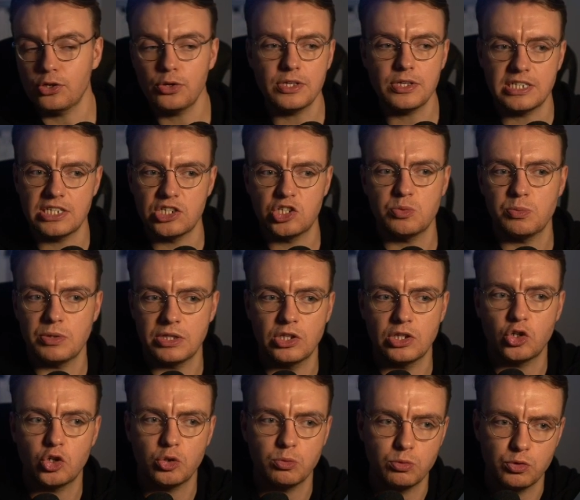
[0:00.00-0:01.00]
This is something
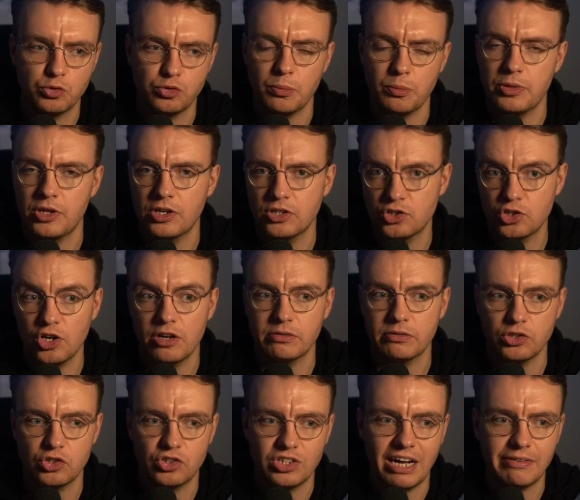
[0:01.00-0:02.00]
that comes from the
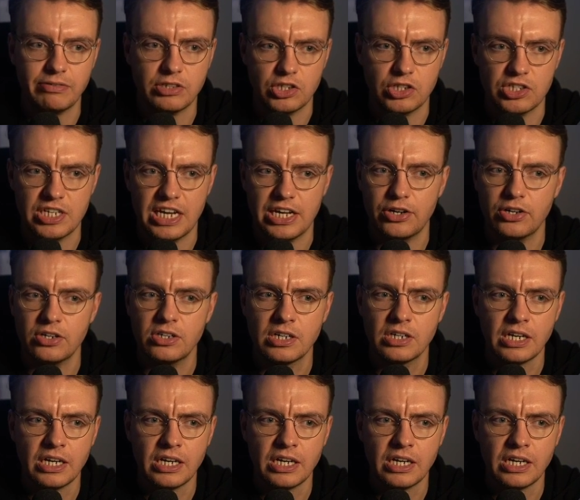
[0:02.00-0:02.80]
serverless Java container.